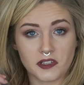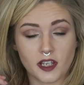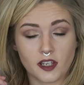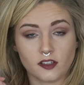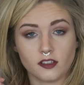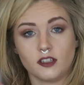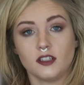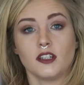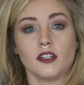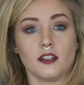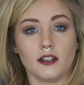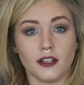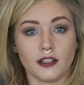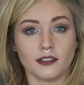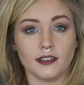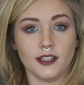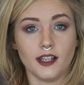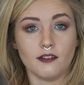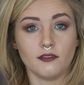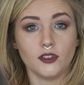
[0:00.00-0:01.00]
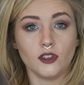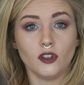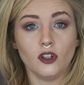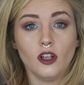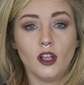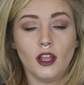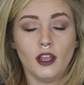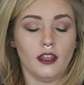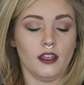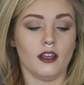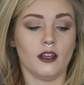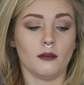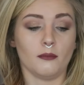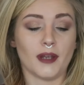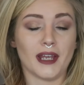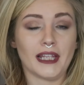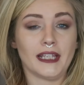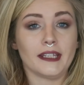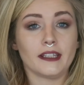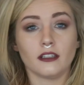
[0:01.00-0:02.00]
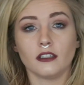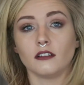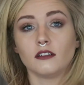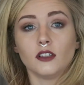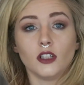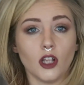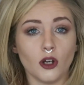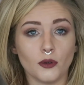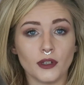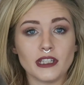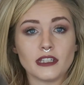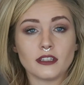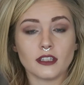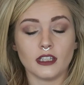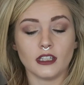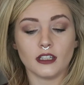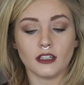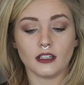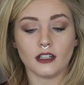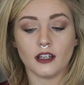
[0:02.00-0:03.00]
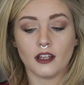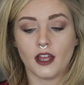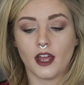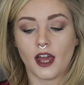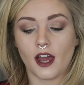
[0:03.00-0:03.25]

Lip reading: takes it to the next level. I like glowy skin.